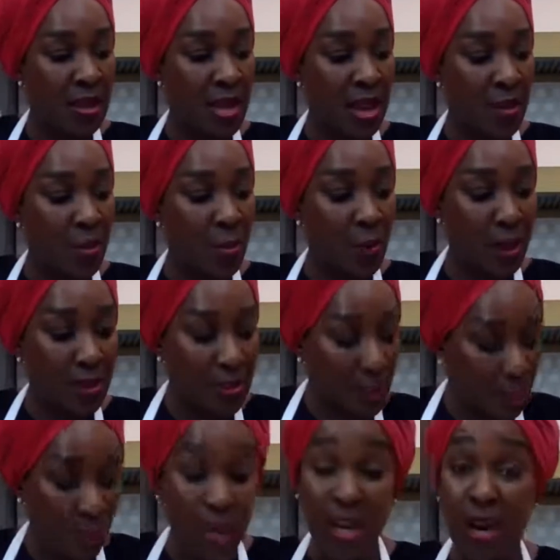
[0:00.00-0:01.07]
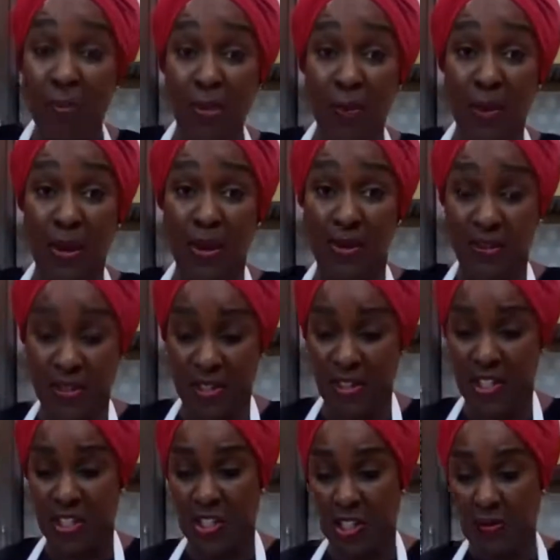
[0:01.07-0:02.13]
Now, the way that we're preparing
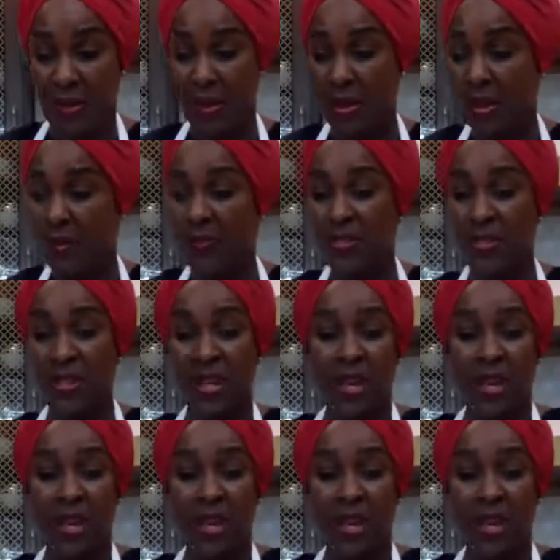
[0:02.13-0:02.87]
these shish kebabs,